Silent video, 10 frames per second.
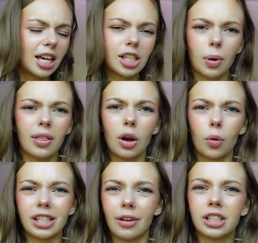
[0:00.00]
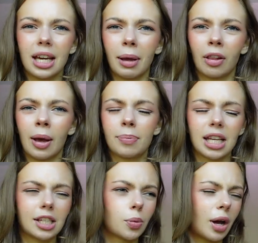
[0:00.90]
I swear they always irritate my lips.
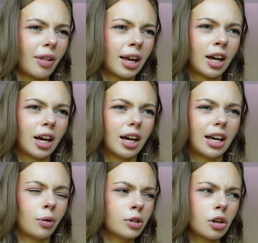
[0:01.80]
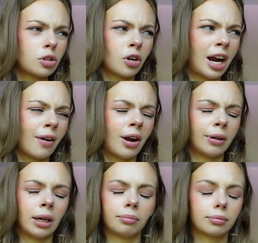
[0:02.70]
I swear, like, it always goes dry
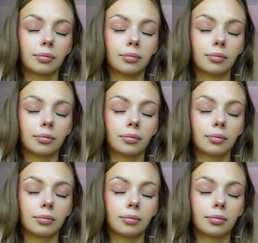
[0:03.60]
around it.